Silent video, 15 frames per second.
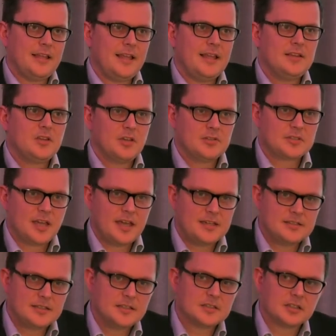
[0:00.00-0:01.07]
In those
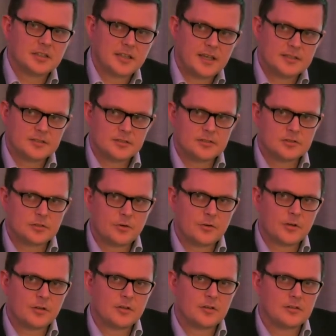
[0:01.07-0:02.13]
cases, unless the
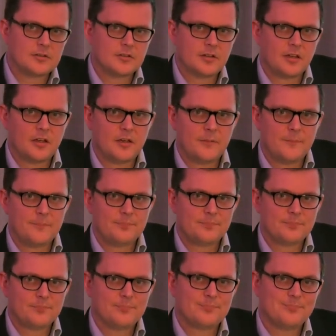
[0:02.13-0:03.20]
surrogate
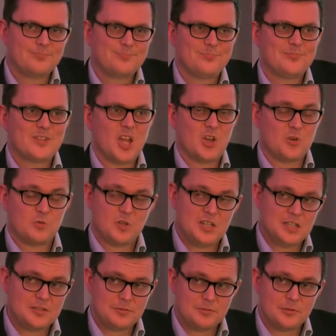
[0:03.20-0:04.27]

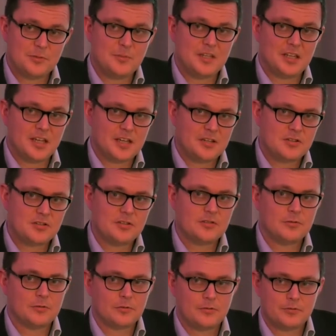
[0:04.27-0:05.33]
agreed through
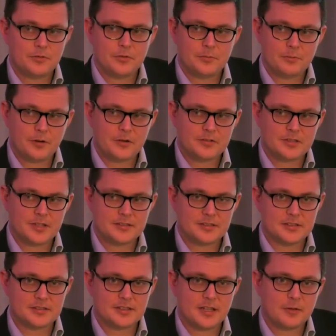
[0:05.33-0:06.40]
mediation or through
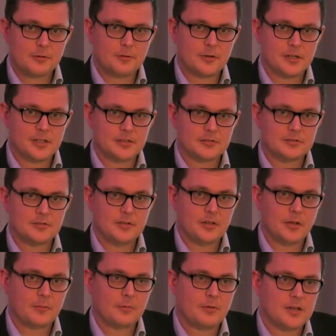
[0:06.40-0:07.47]
processes, that
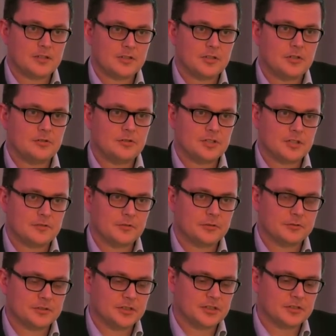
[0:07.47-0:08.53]
created huge
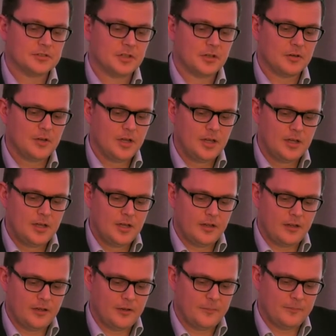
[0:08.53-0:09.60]
difficulties. So
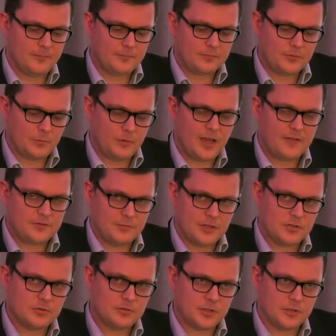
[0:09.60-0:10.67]
we have to
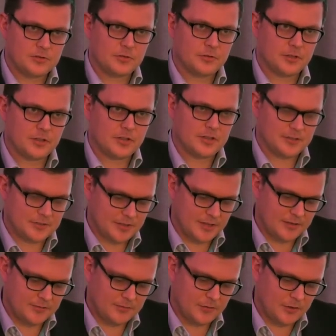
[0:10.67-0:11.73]
make sure that your surrogate
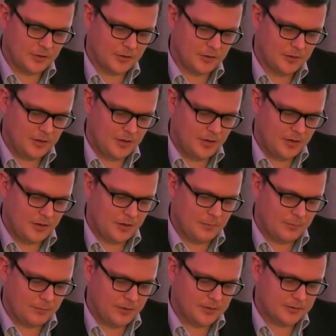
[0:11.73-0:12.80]
consents for the
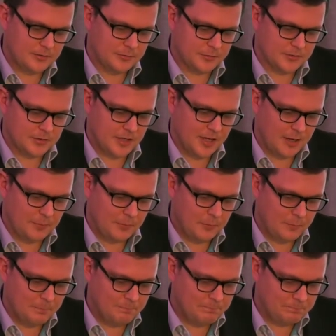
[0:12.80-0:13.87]
parental order to
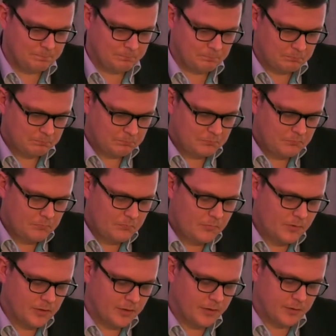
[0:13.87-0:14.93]
happen,
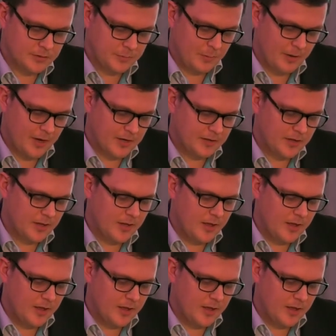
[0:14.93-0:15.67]
to be made.